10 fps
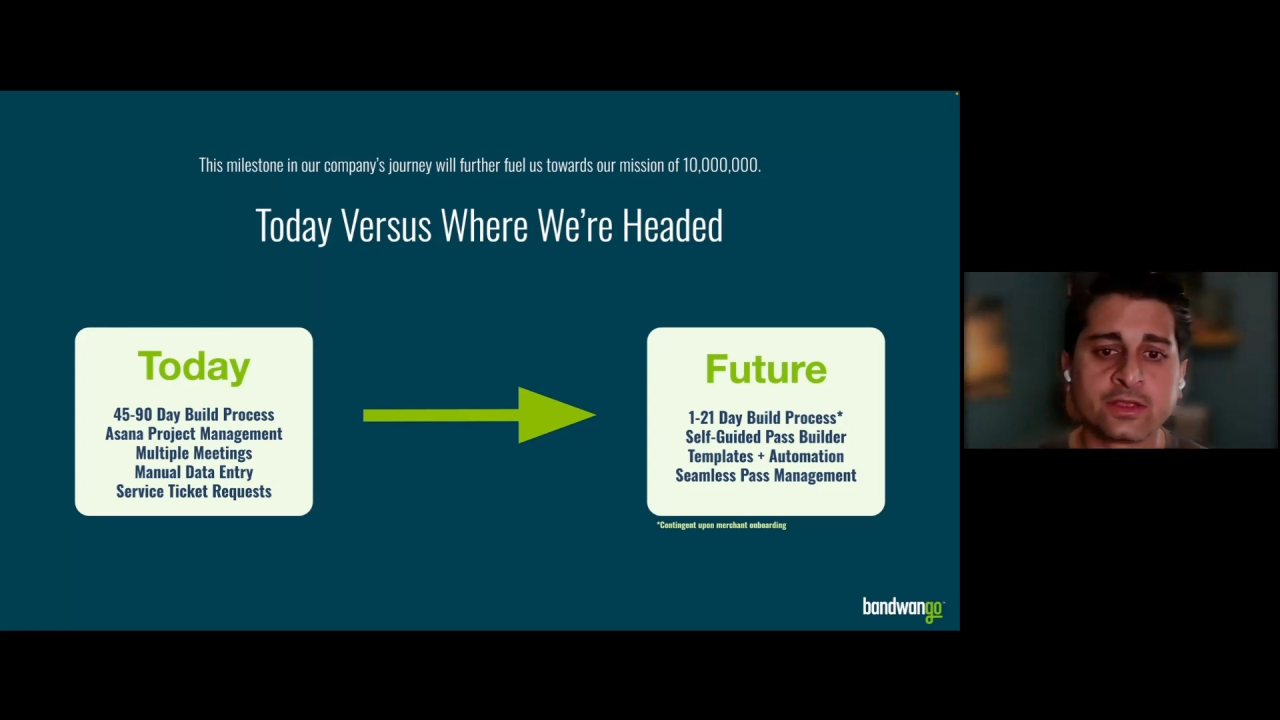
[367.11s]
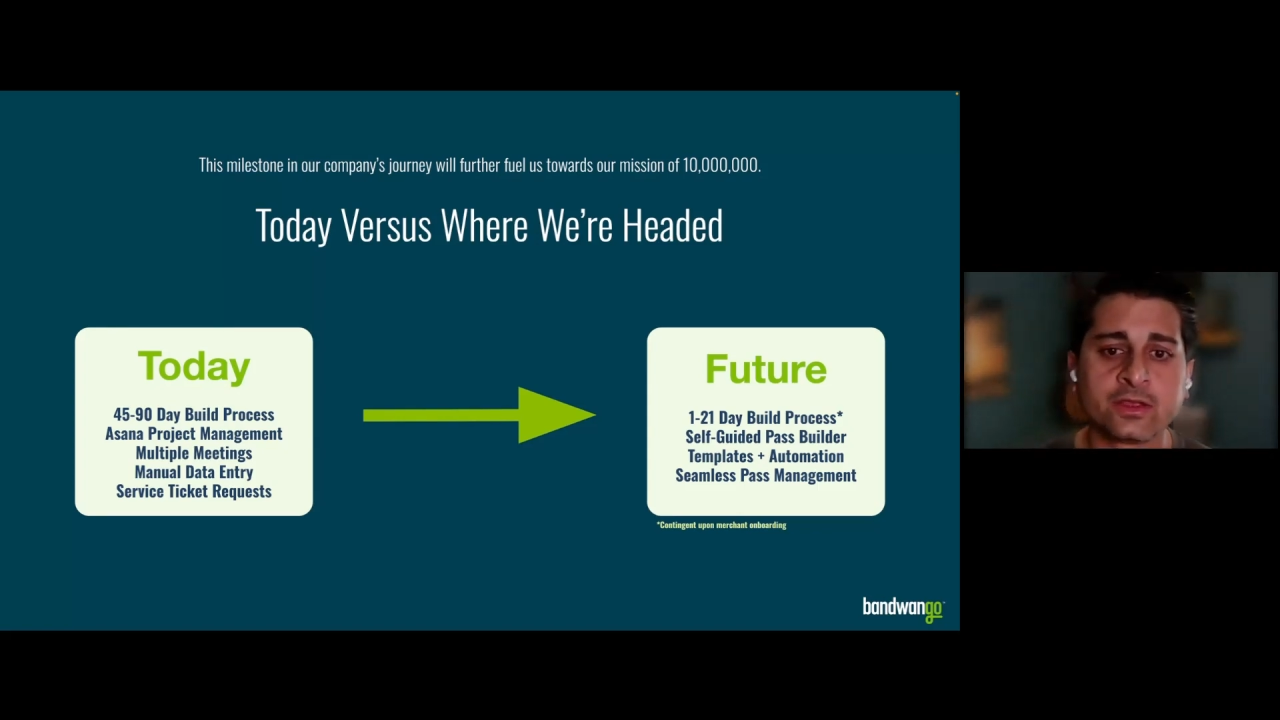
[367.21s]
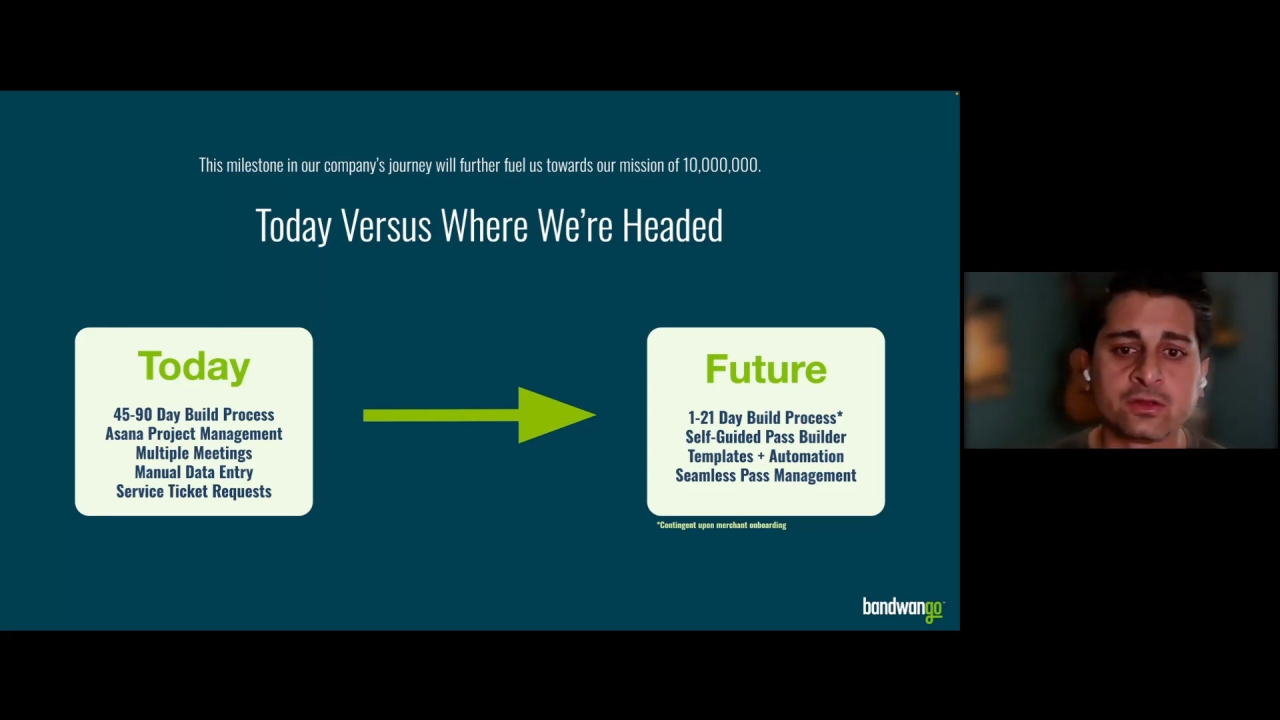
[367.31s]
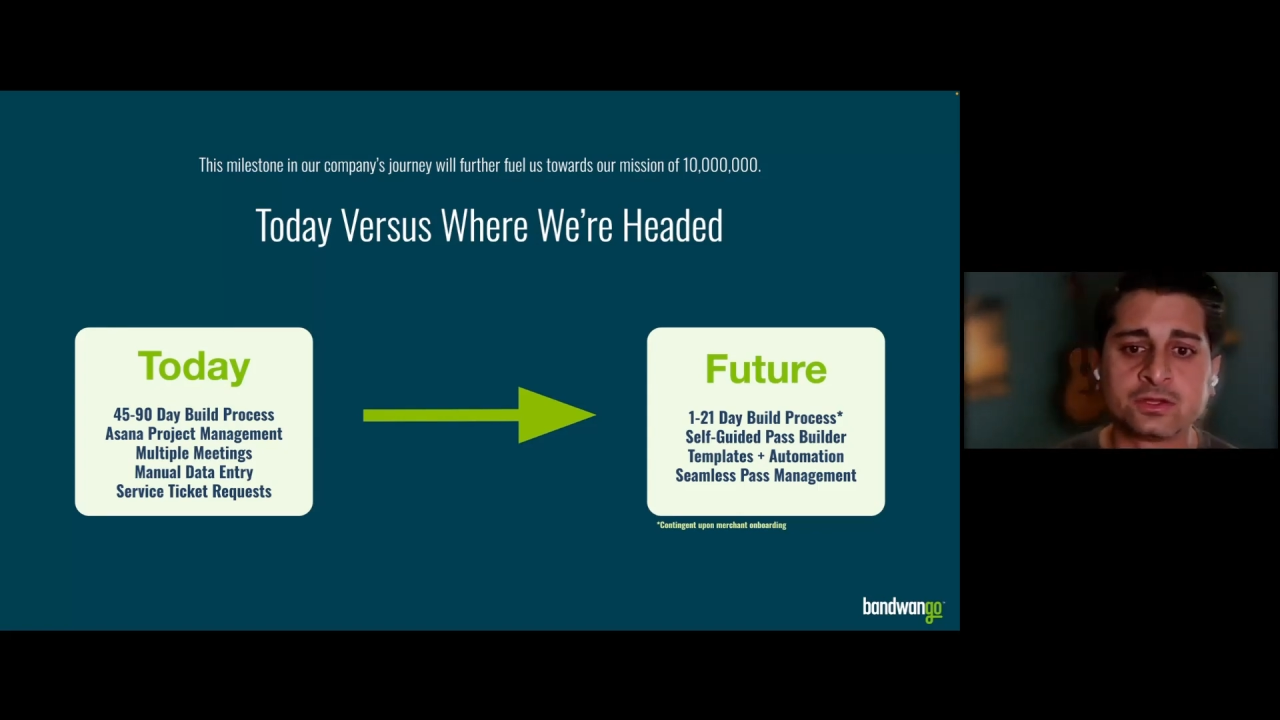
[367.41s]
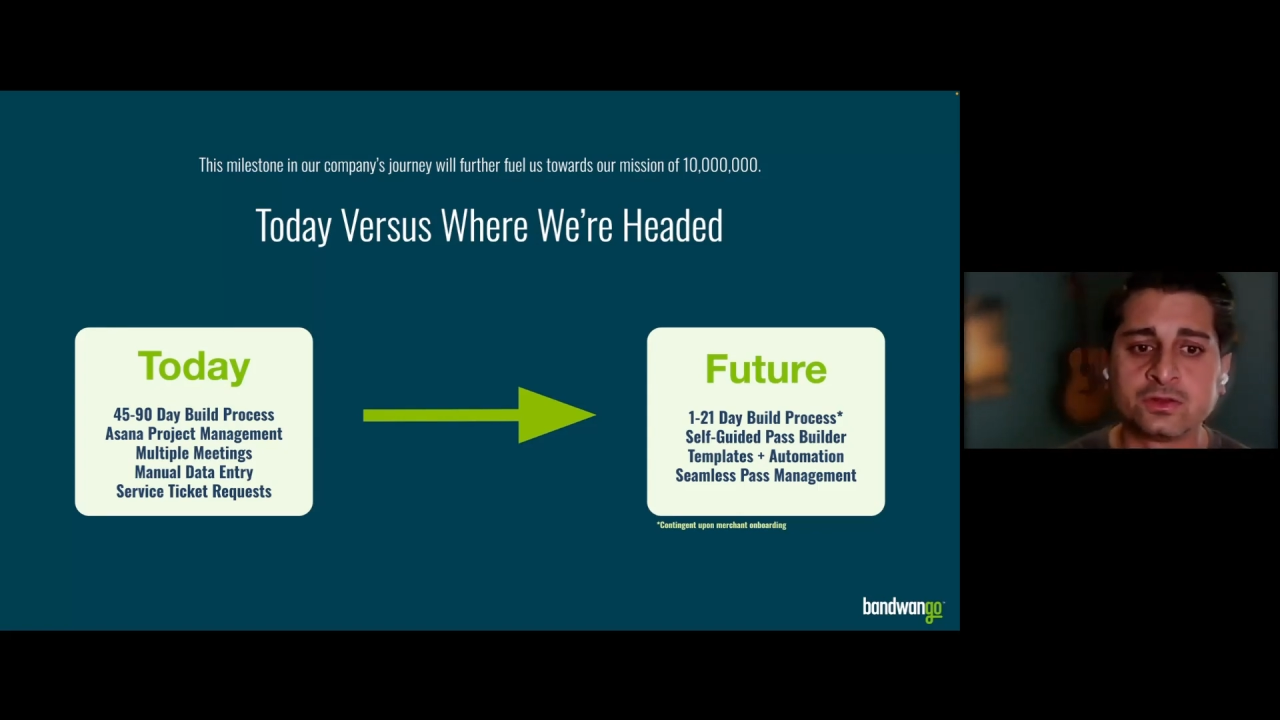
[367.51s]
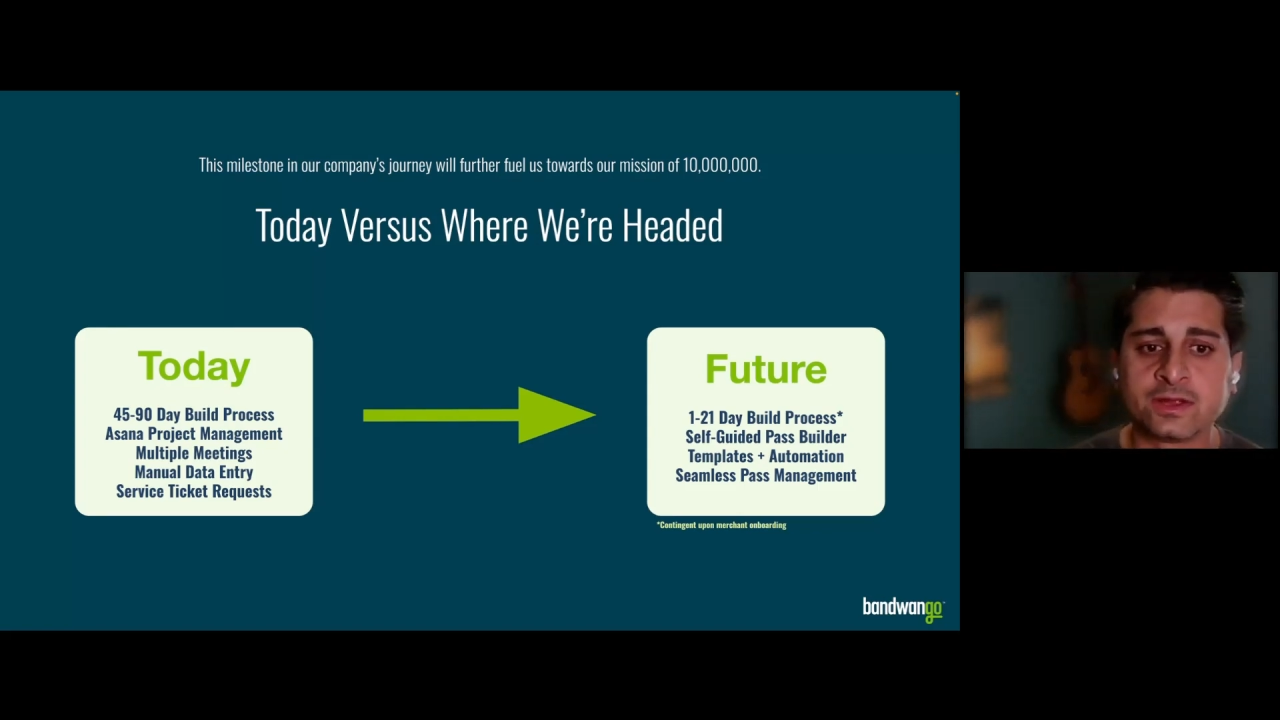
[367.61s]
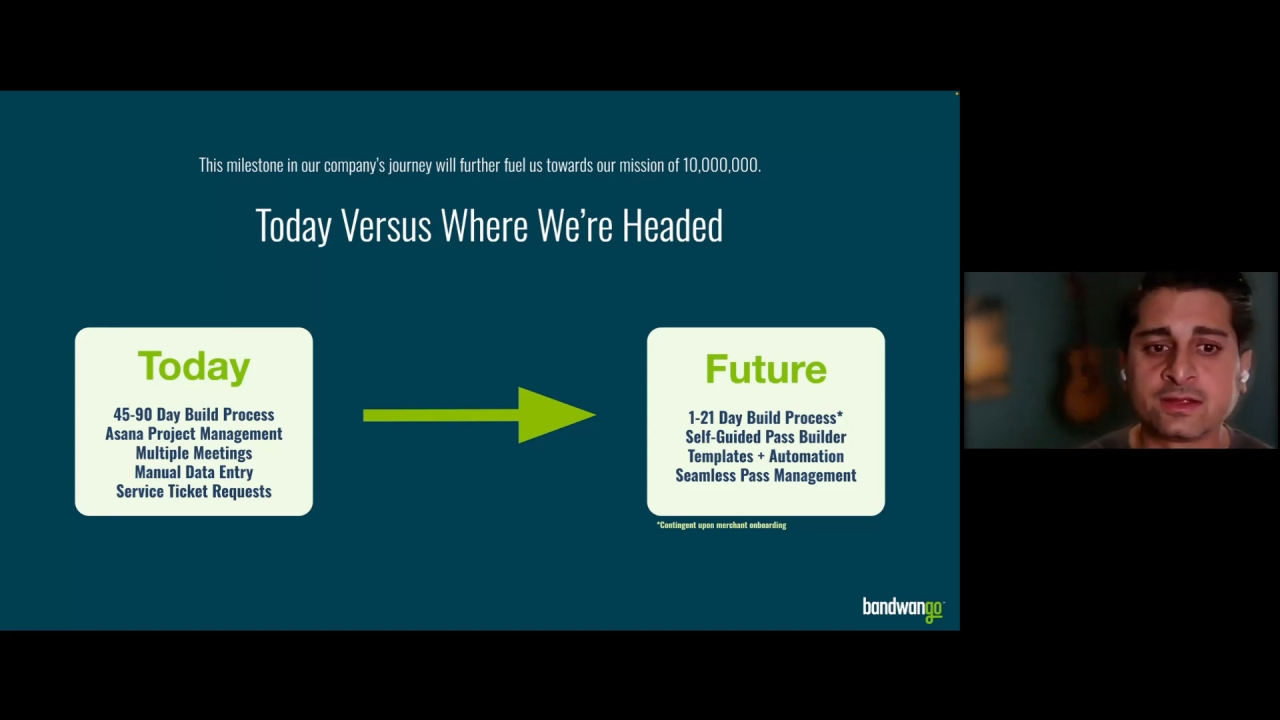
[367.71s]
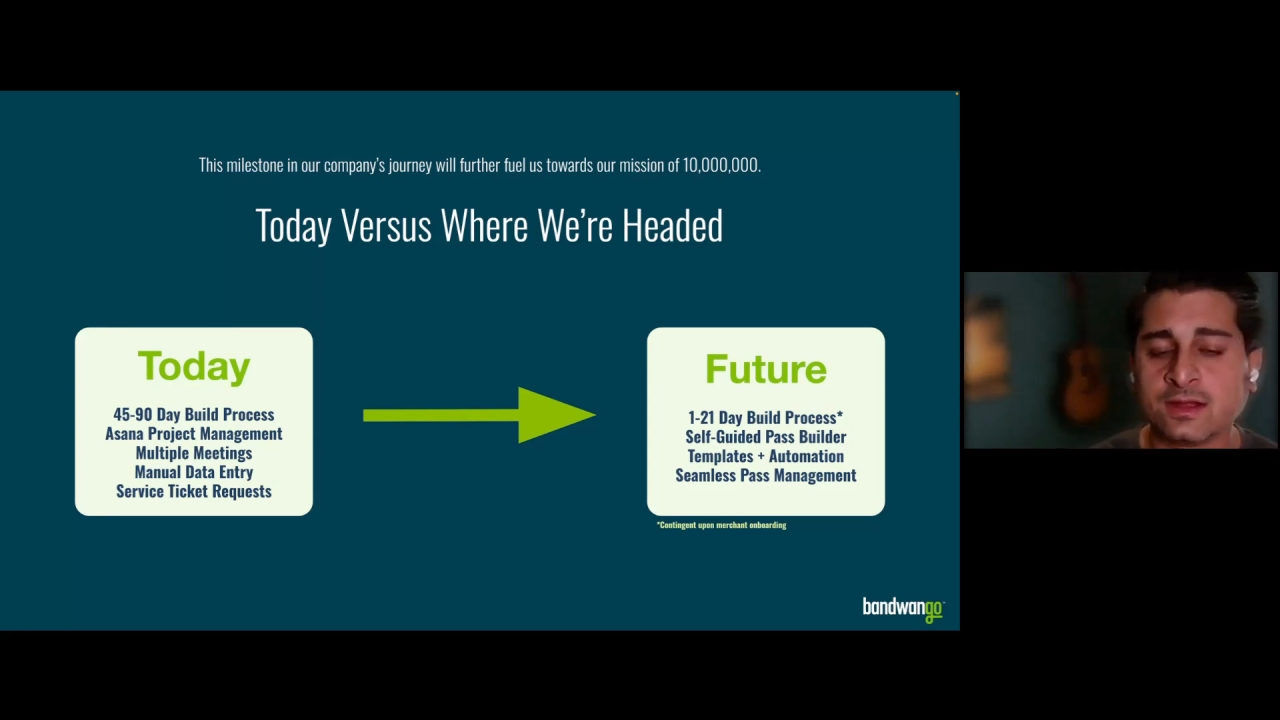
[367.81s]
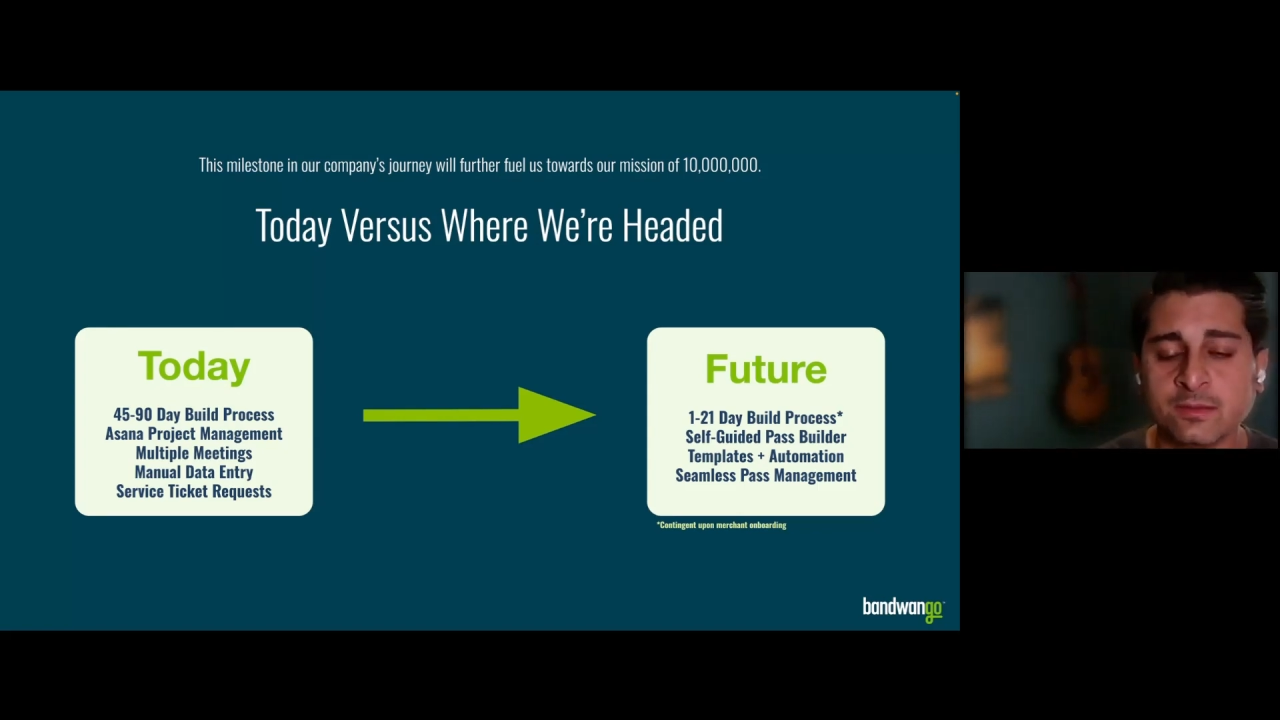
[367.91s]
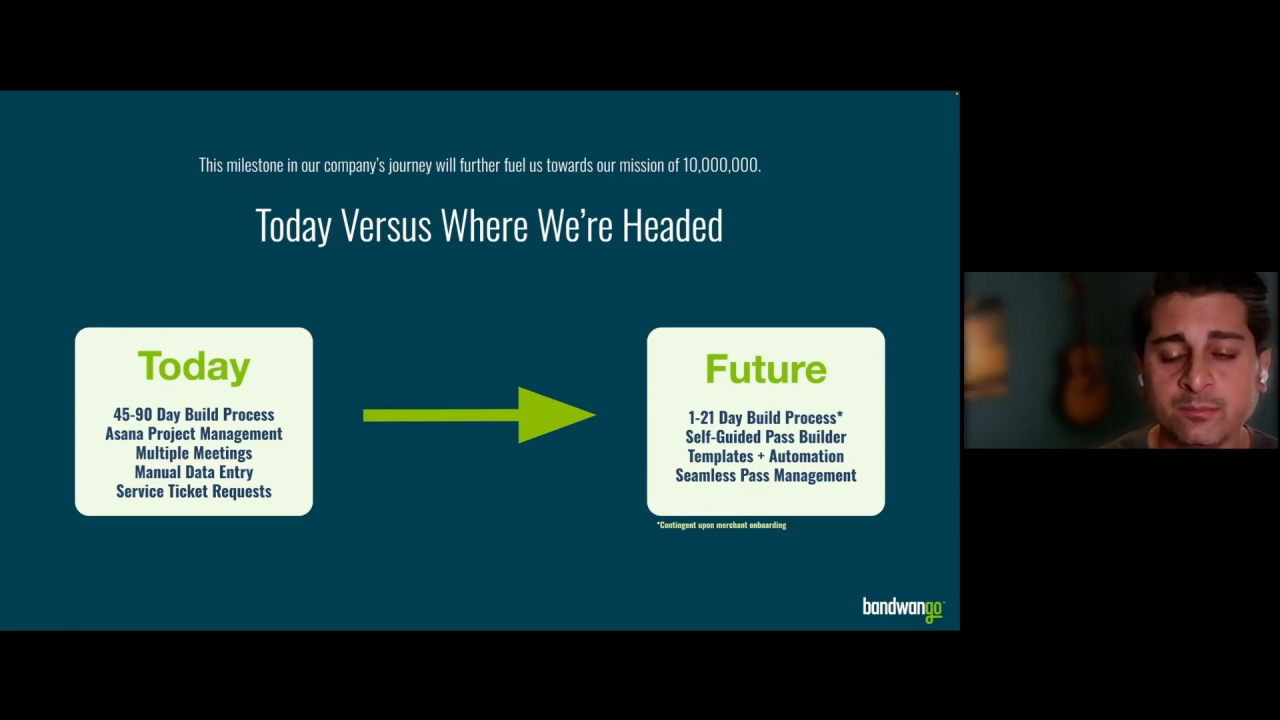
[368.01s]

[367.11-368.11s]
you're doing